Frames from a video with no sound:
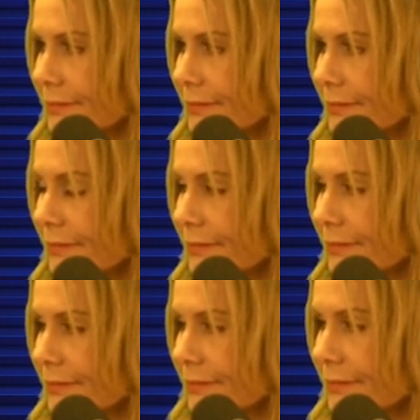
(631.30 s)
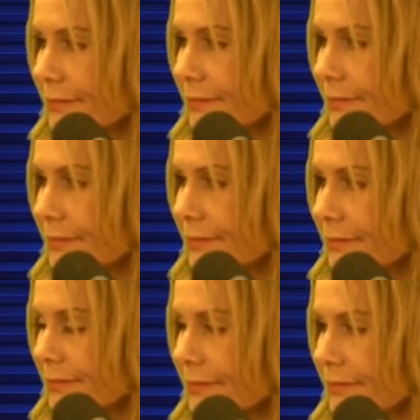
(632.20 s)

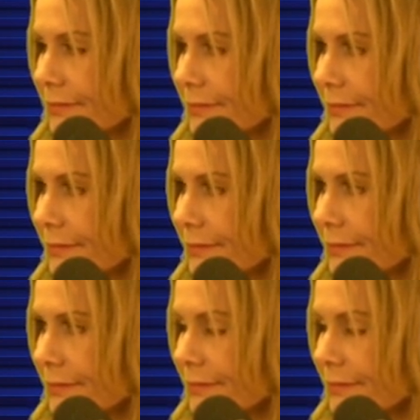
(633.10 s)
[no speech]